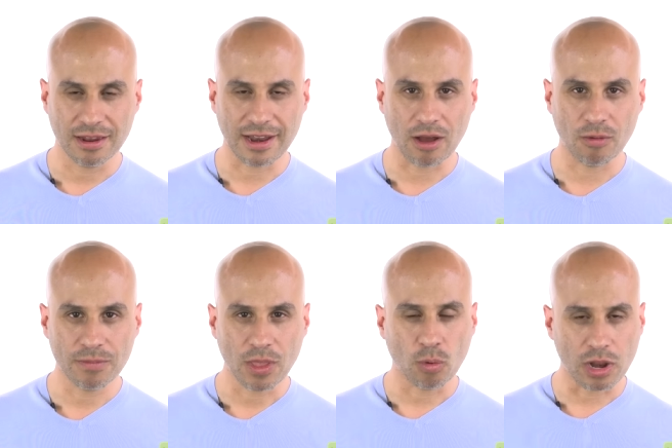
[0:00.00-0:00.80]
Now,
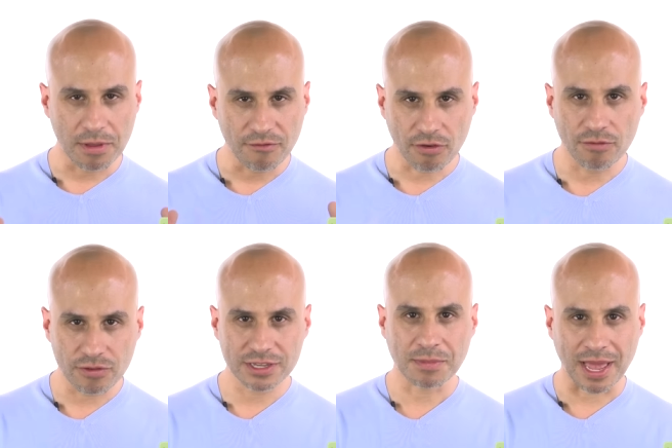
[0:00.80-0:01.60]
would it be fair
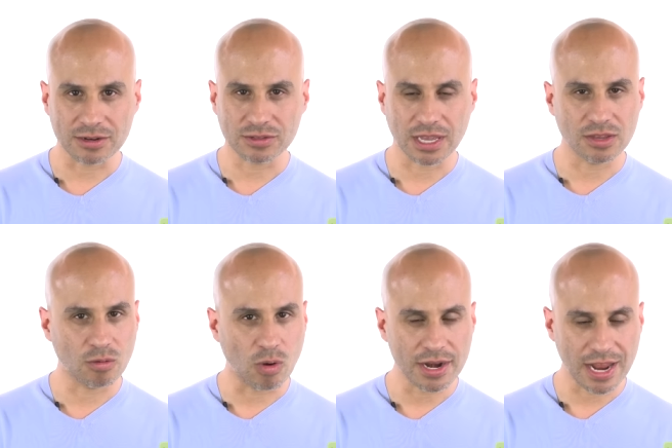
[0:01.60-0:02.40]
for this man to say, you
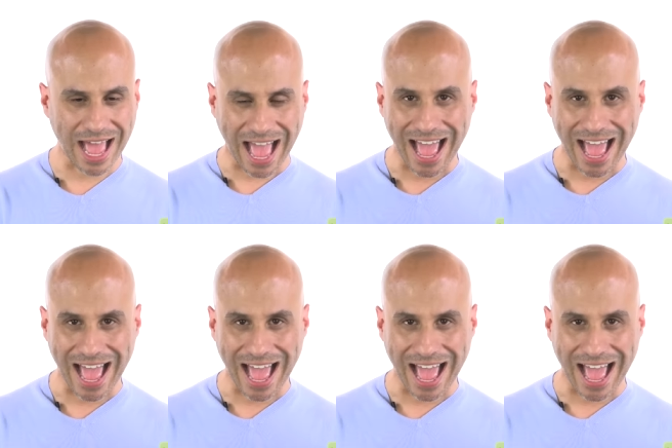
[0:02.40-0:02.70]
know what?